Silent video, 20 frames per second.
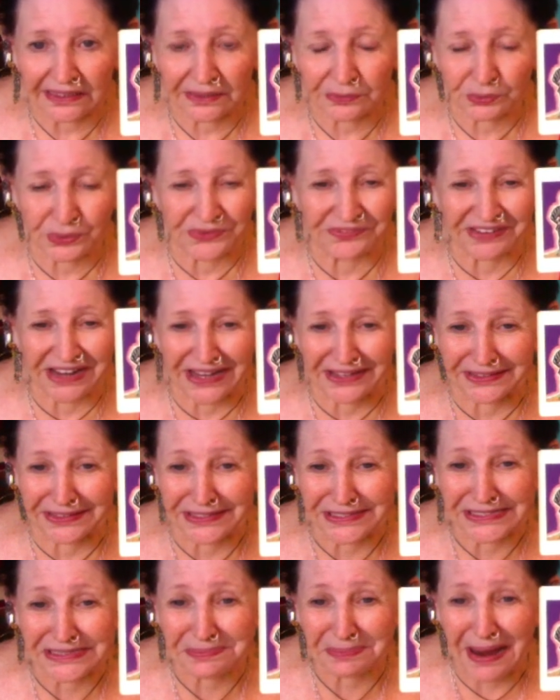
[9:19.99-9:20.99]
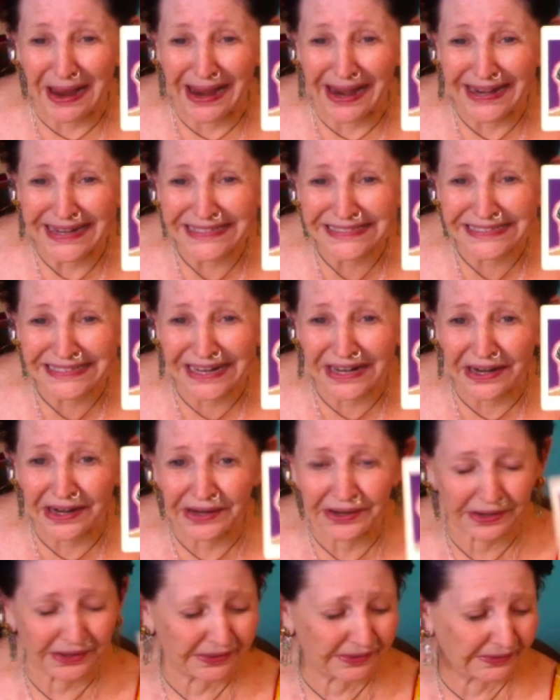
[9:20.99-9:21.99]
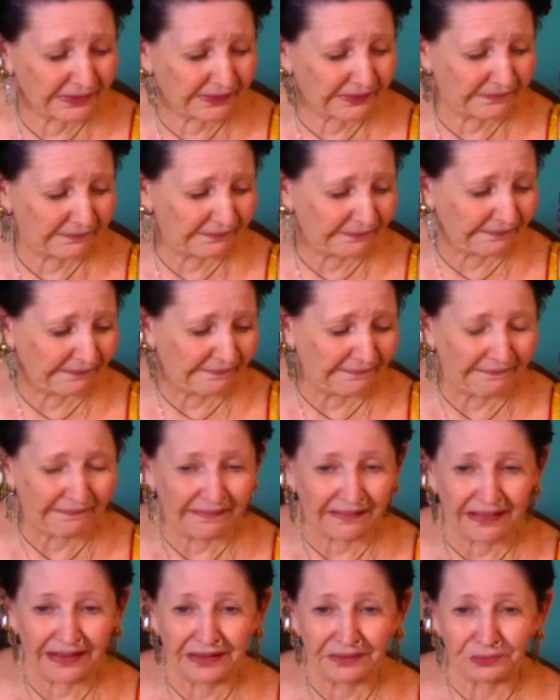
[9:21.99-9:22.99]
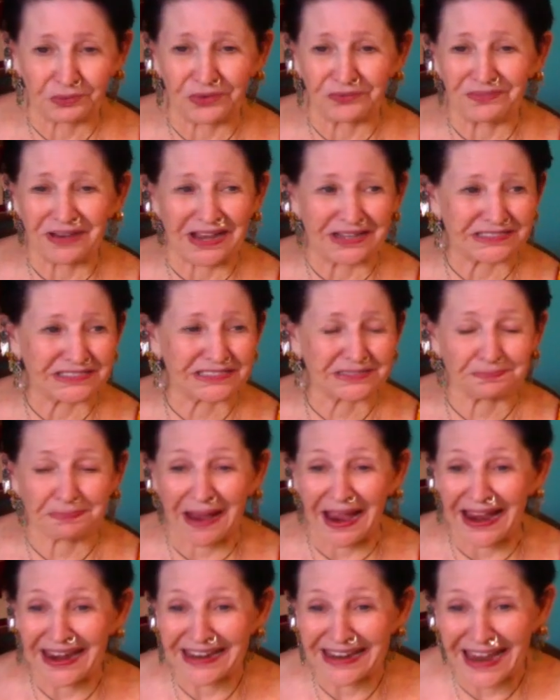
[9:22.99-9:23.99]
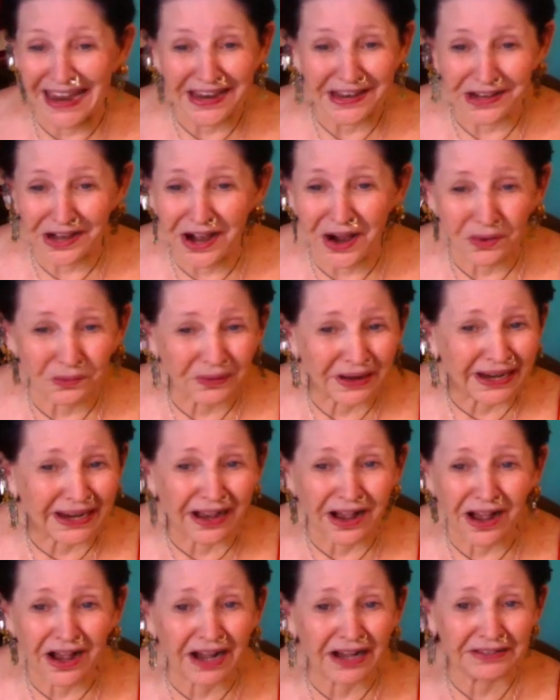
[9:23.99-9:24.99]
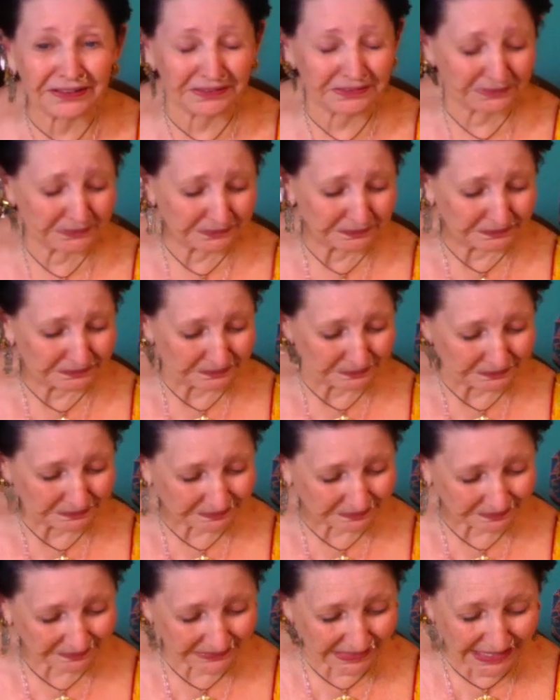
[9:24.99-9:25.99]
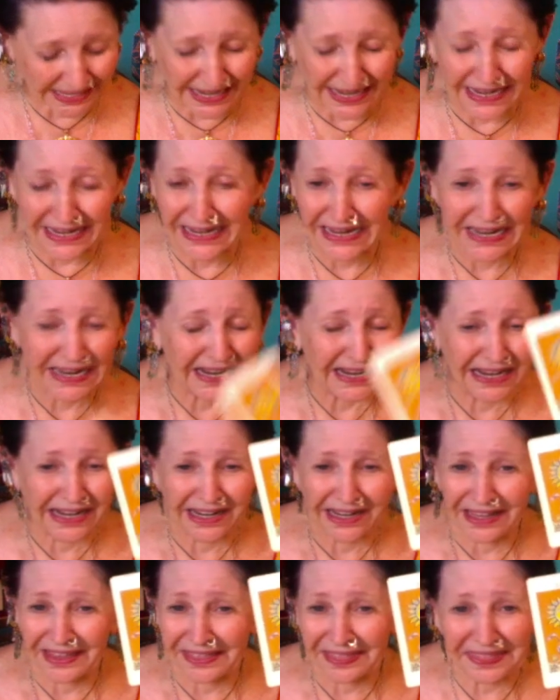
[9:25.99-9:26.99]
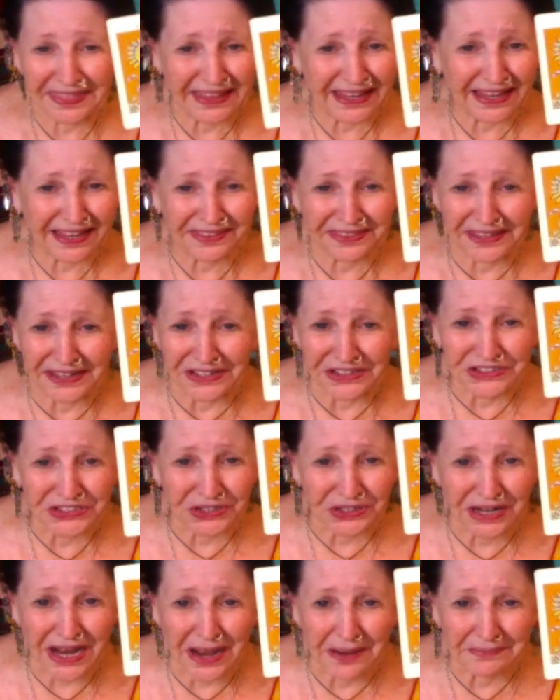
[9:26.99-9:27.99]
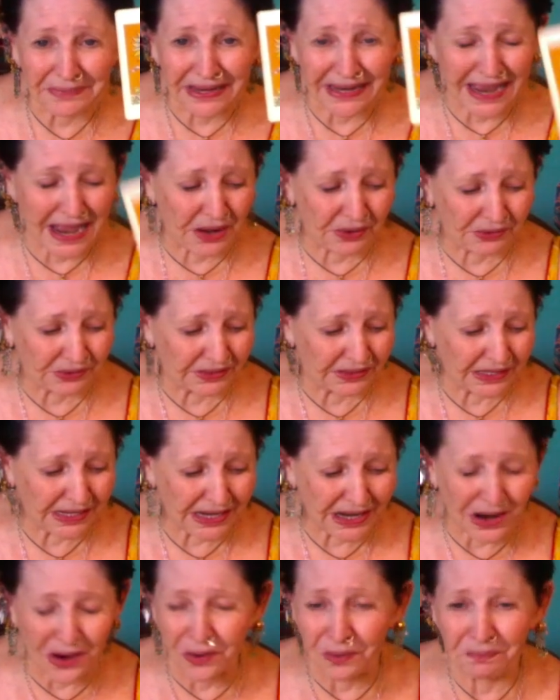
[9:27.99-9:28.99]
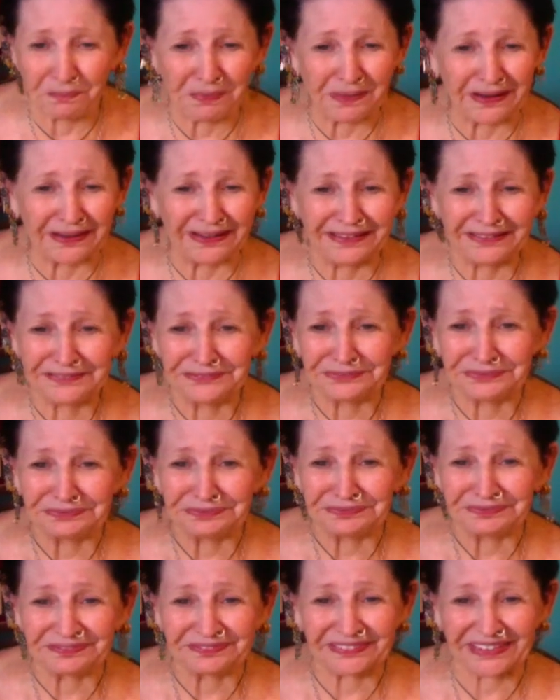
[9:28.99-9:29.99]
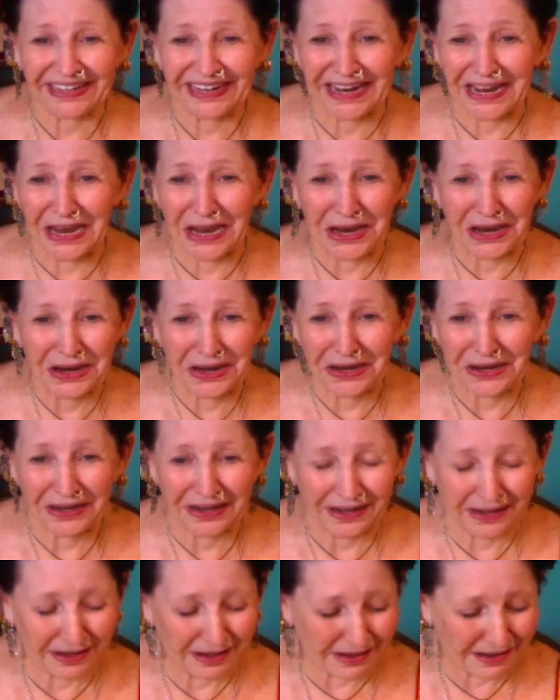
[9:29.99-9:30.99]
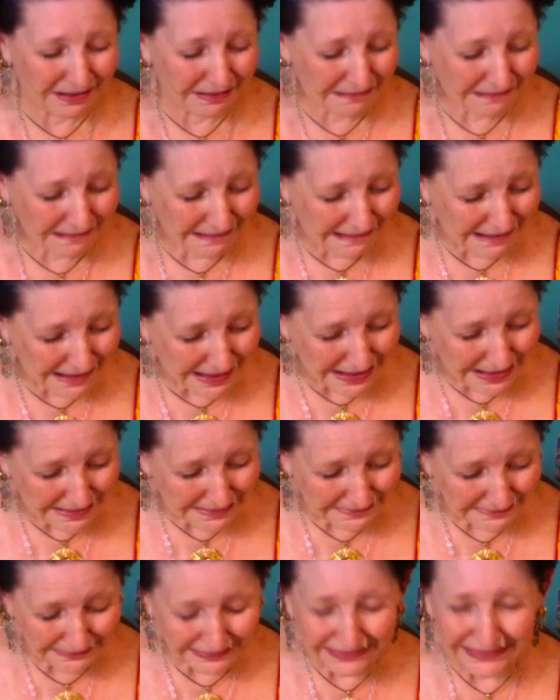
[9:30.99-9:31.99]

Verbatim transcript: we've got the spies there. We've got Spygate going on. Okay. Things are coming out in the open. Okay. Uh,